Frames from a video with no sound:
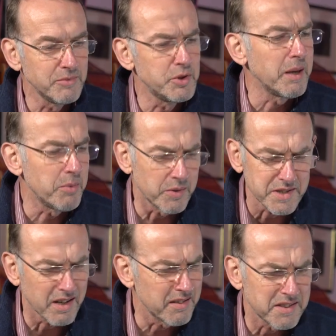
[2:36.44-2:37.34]
debut
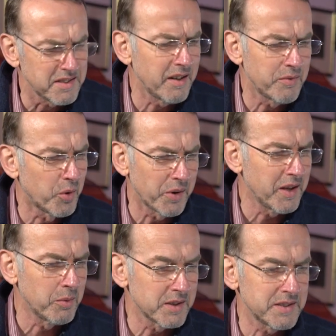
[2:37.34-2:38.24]
recital, 1984, I
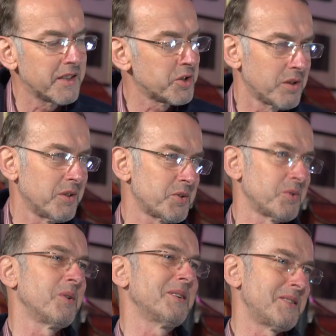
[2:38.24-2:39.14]
think it was, the National
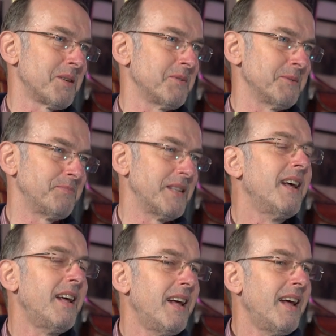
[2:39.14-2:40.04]
Concert Hall in Dublin.
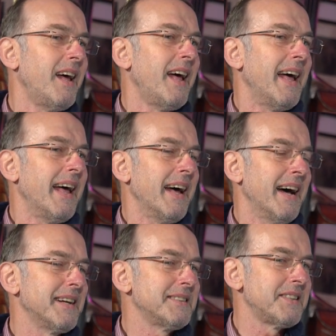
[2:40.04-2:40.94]

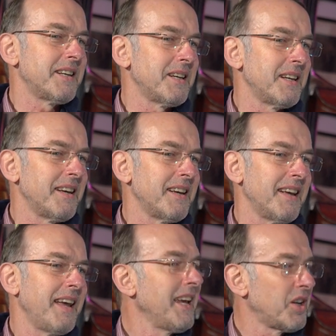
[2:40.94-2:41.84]
And it
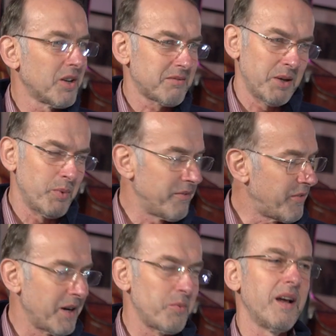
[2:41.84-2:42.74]
went
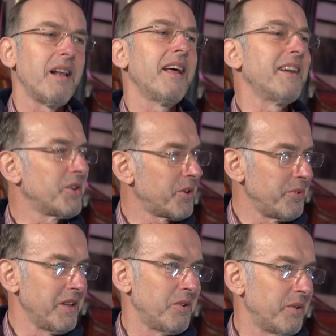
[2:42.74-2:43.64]
very well, and it got a
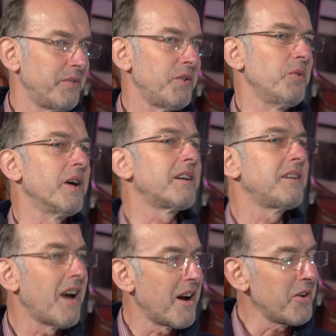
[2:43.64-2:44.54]
really good review. Now,
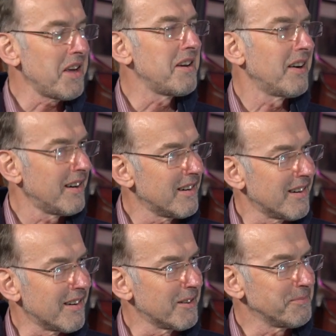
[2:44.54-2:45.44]
Gary
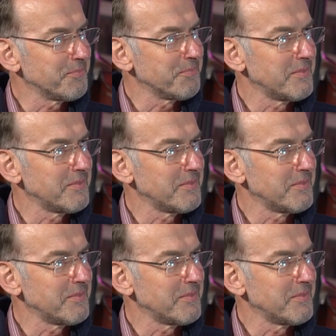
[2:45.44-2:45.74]
Carr